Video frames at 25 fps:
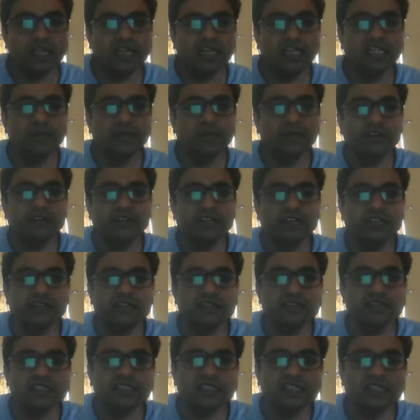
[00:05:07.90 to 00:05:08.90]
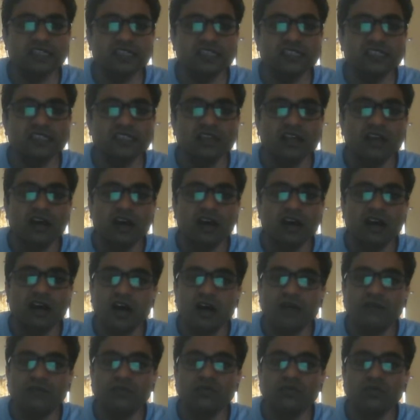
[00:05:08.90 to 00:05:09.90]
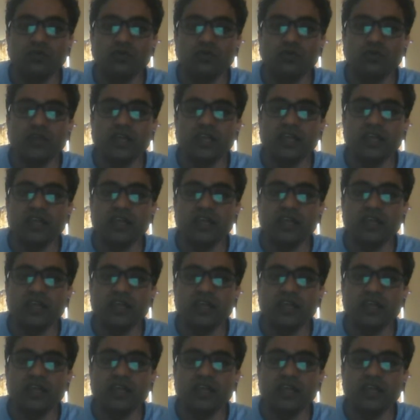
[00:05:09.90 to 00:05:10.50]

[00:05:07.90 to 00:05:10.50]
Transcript: Here the power equation is half rho a